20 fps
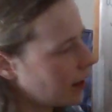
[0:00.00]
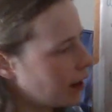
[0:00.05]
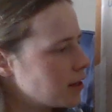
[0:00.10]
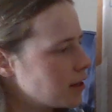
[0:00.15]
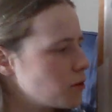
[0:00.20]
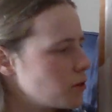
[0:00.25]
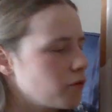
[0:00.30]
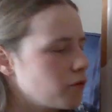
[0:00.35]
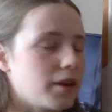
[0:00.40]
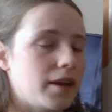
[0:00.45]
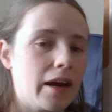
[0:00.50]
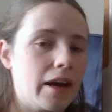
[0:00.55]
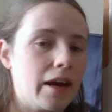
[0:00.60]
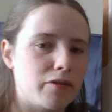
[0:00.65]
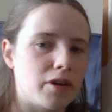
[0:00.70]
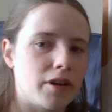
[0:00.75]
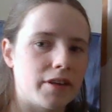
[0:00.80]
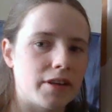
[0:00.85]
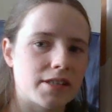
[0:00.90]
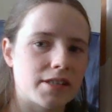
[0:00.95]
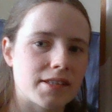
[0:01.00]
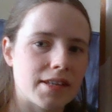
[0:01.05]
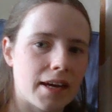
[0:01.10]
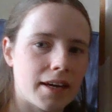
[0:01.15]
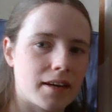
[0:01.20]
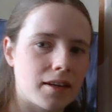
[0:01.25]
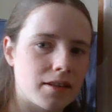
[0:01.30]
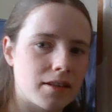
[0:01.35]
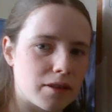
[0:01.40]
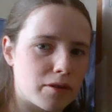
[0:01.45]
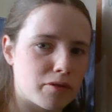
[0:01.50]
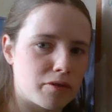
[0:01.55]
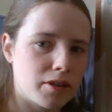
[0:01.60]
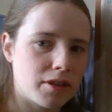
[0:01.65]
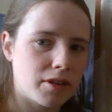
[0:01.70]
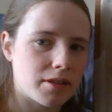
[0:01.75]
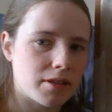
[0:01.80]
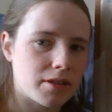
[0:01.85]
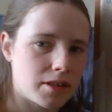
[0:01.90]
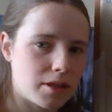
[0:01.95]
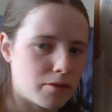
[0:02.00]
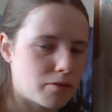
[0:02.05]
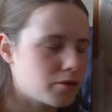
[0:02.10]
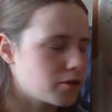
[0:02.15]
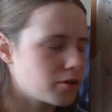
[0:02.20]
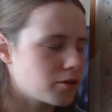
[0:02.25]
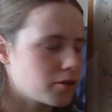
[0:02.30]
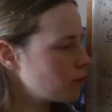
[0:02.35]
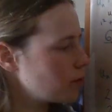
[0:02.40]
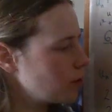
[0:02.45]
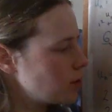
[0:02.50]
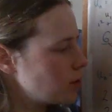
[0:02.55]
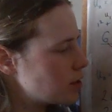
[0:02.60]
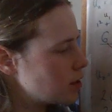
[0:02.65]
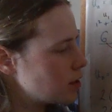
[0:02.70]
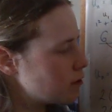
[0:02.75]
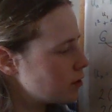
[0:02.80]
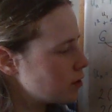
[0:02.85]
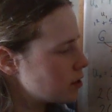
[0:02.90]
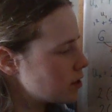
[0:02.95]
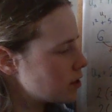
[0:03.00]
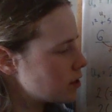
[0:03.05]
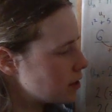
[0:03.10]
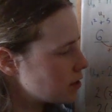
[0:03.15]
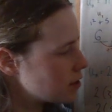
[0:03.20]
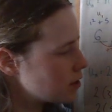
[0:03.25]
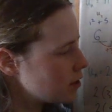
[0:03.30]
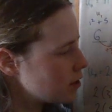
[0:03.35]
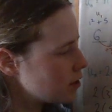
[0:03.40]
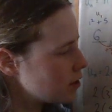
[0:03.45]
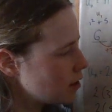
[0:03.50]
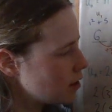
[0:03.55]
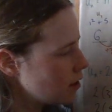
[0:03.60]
Okay, so if I now find the second difference, the difference of those differences,